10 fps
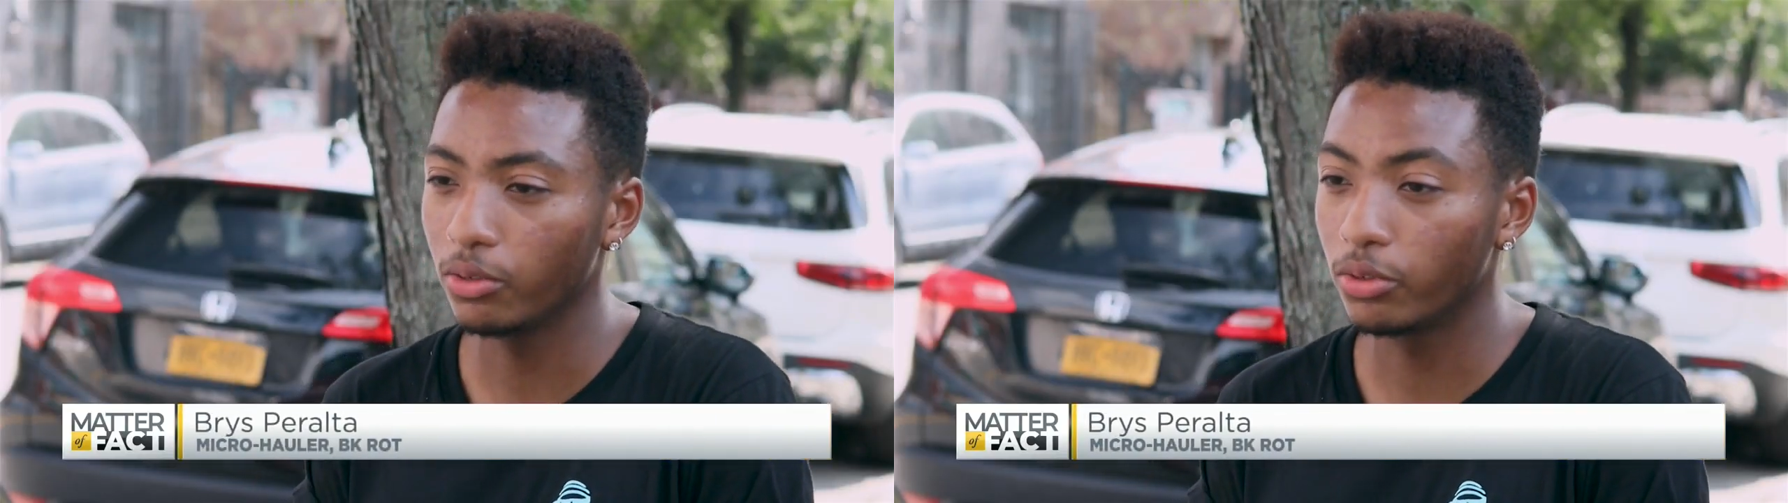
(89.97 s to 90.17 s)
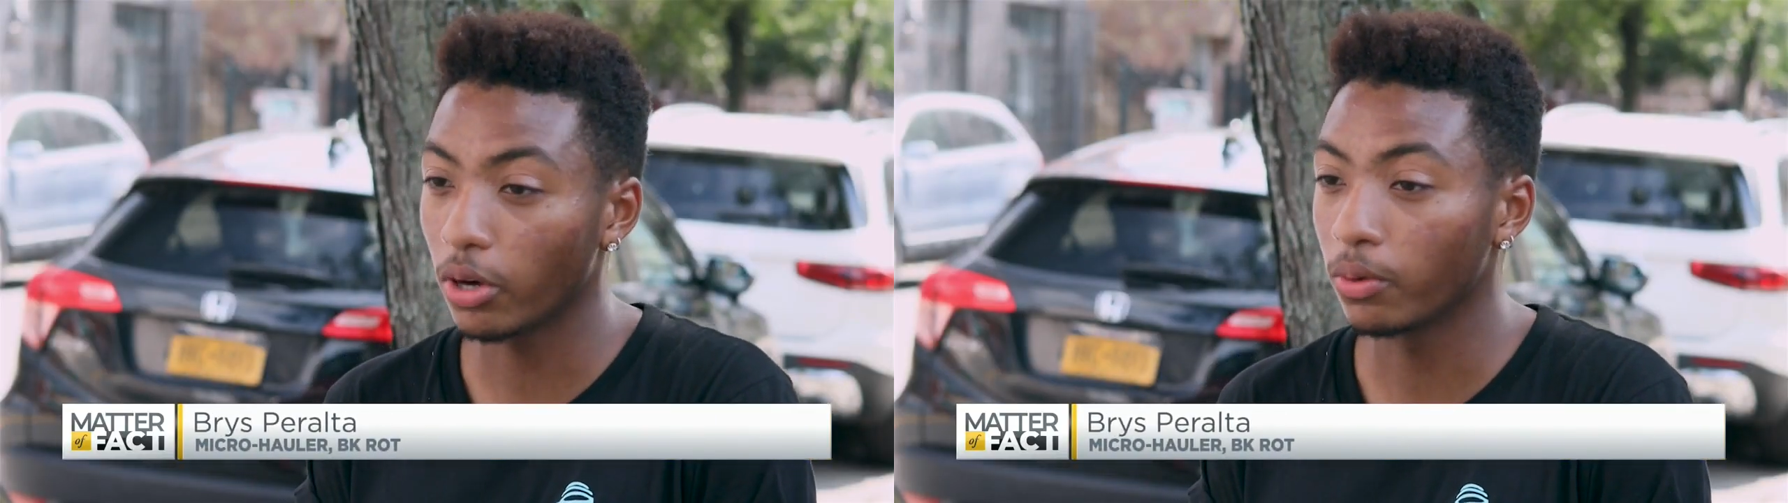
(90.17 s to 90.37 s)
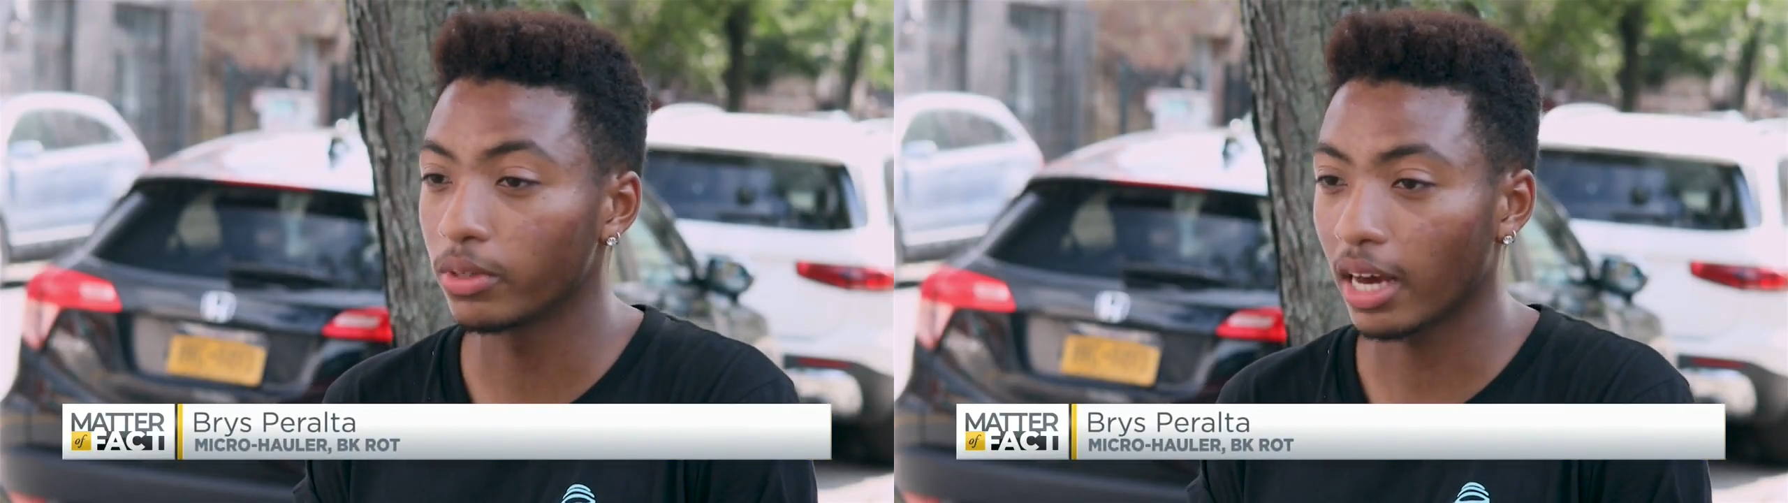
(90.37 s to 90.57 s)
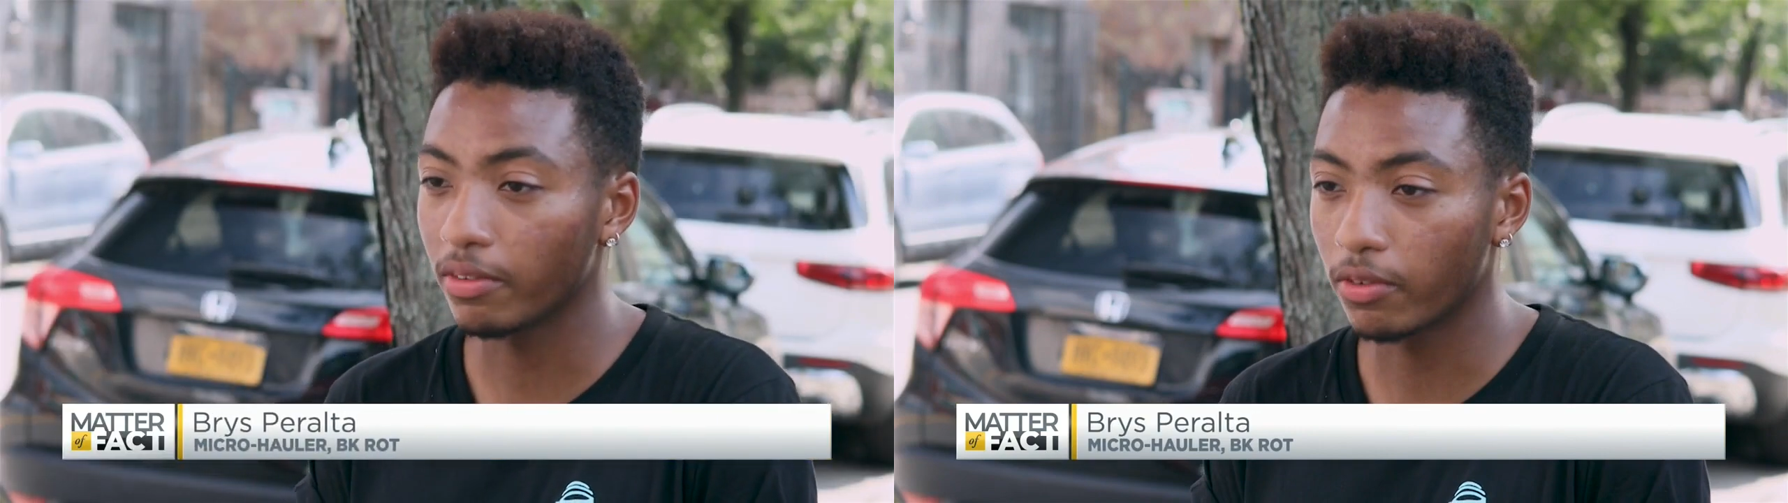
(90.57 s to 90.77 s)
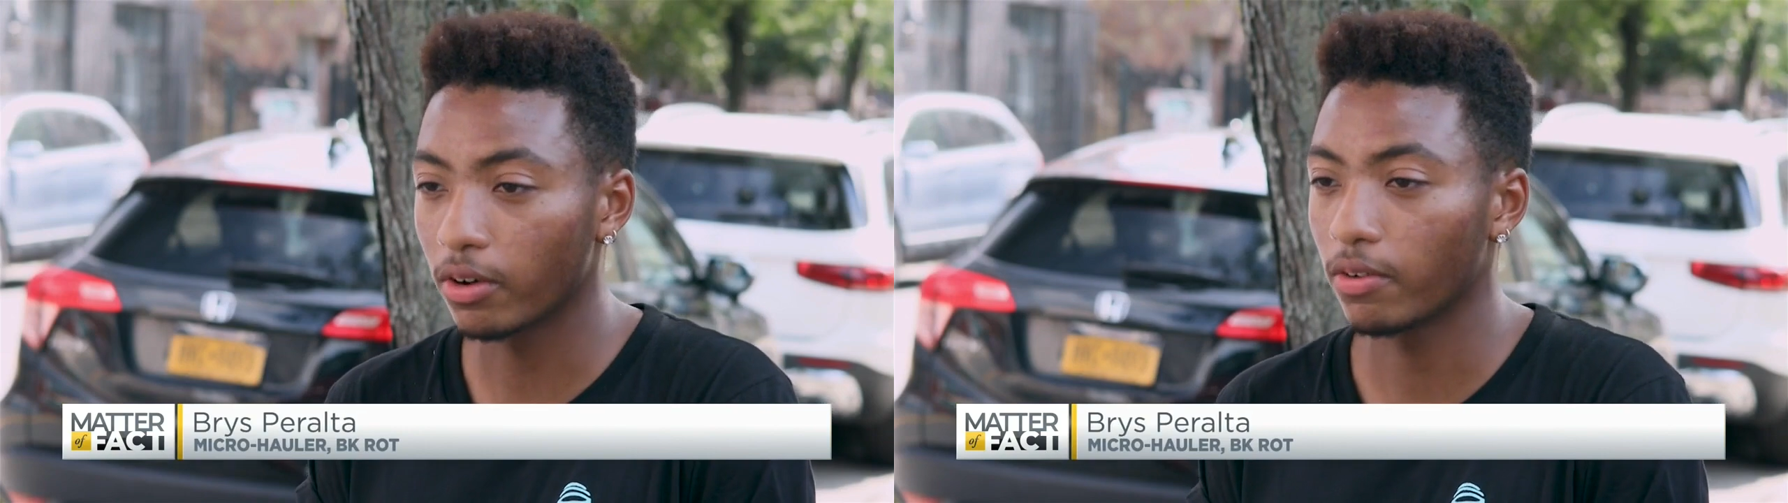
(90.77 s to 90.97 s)
you don't
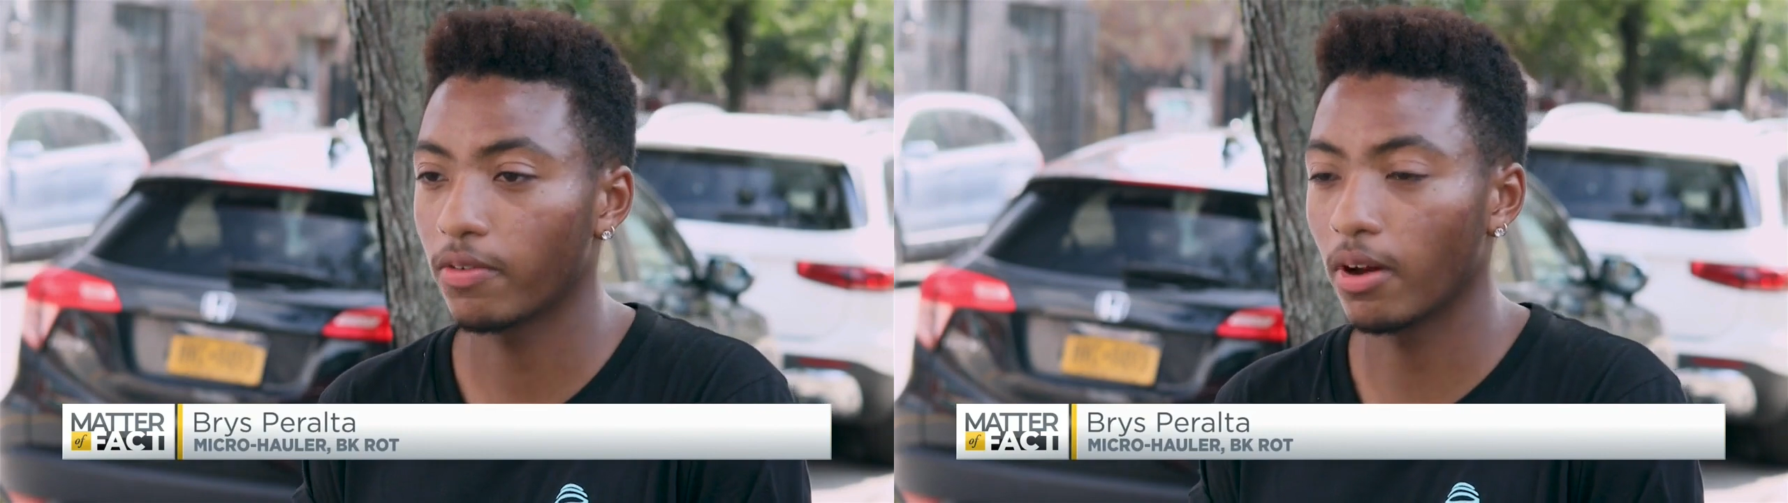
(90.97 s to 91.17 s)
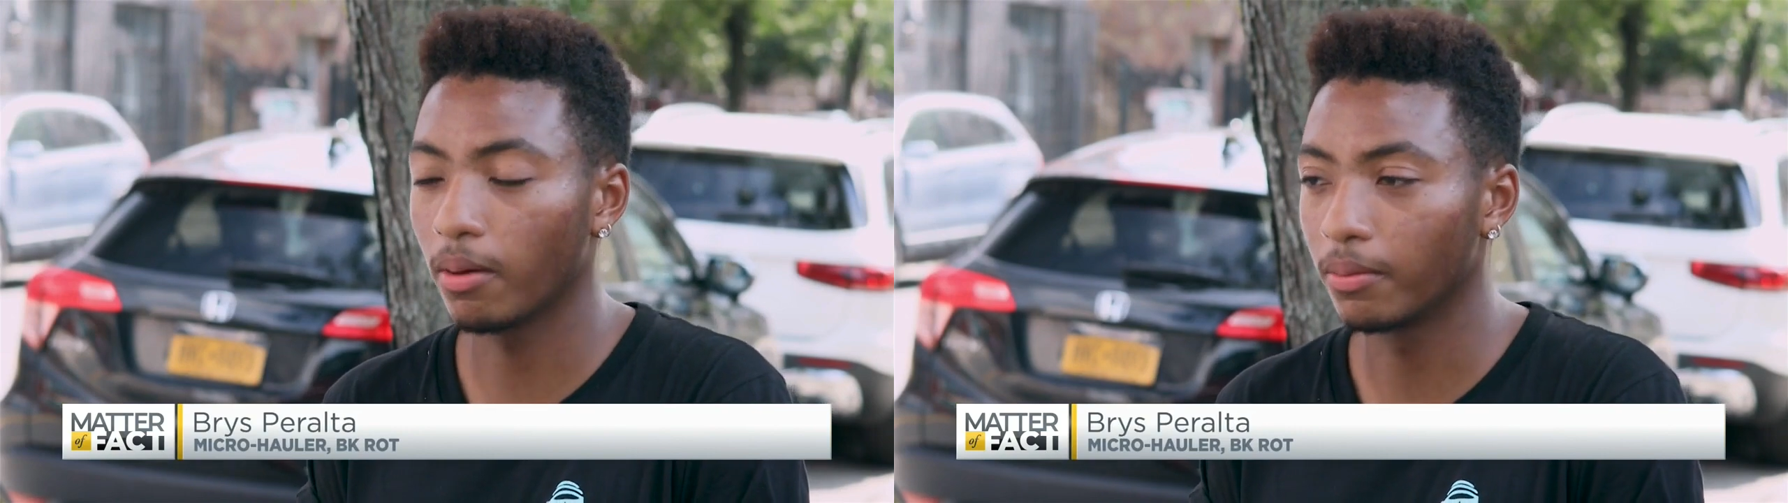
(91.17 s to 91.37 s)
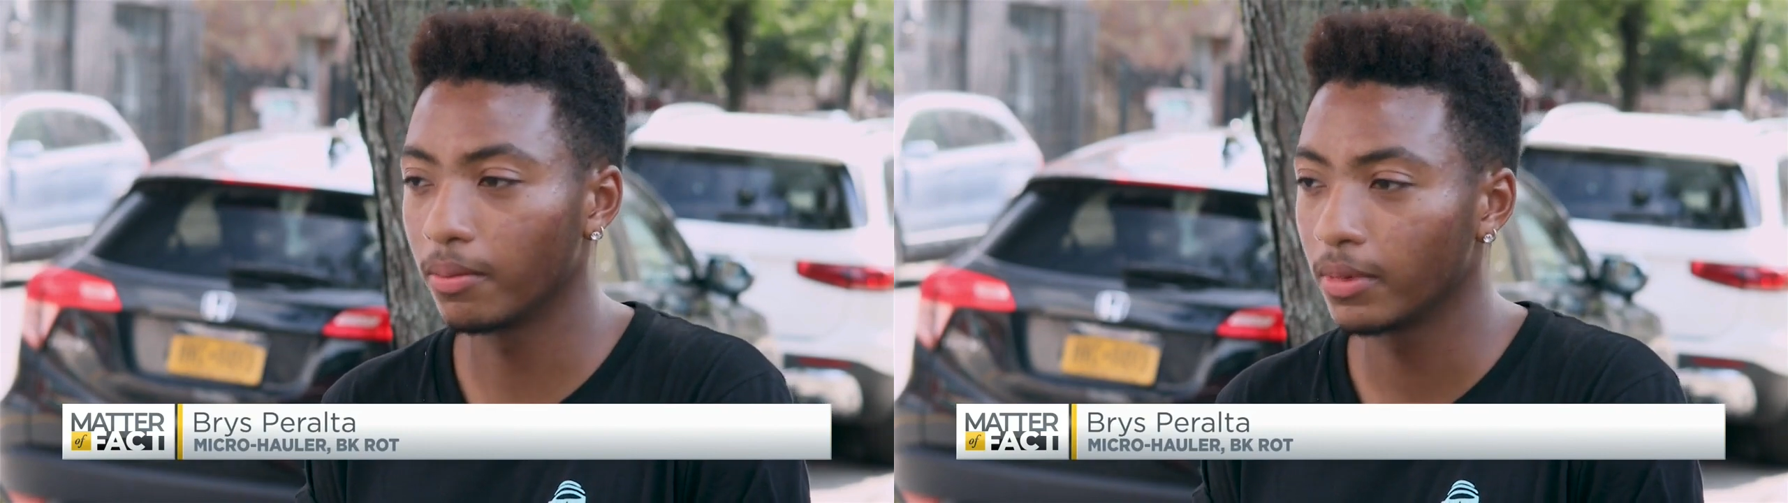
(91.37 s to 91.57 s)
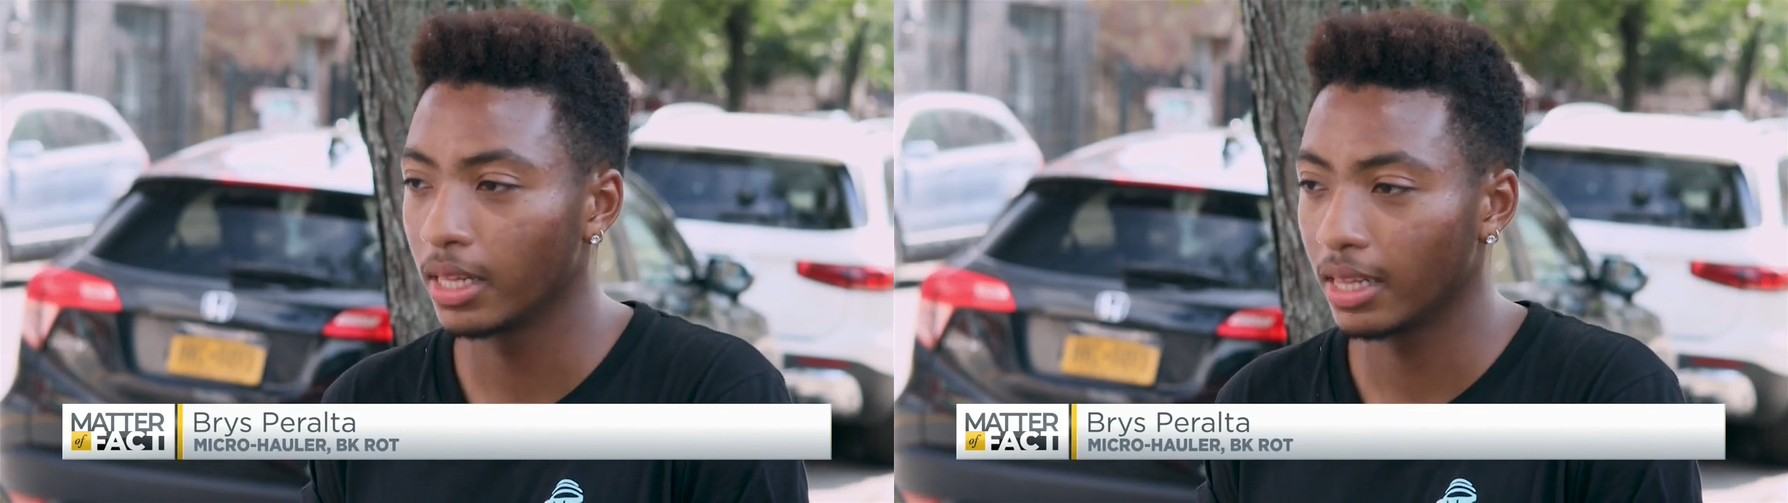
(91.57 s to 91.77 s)
divert from